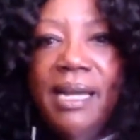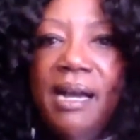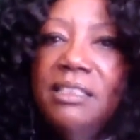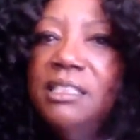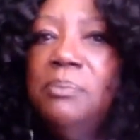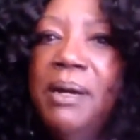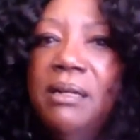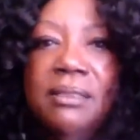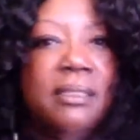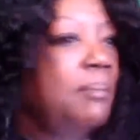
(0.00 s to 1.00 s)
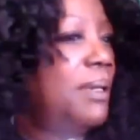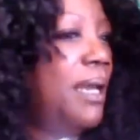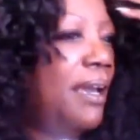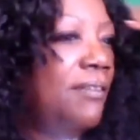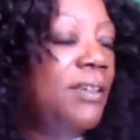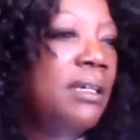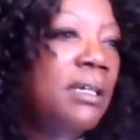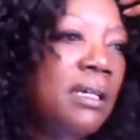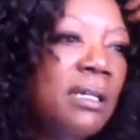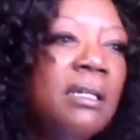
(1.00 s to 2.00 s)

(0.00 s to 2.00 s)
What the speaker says: Now she's bouncing and behaving.